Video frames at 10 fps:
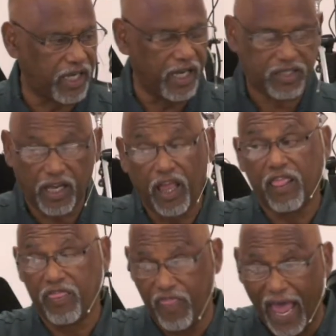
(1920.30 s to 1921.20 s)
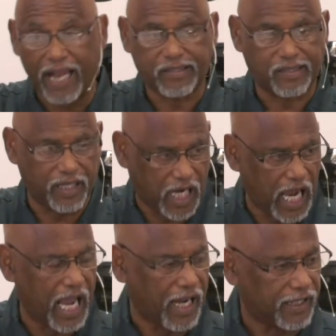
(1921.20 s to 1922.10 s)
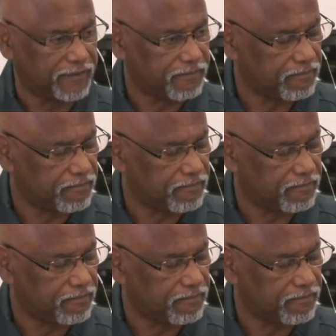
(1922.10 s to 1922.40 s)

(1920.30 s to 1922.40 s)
says, that's the guy.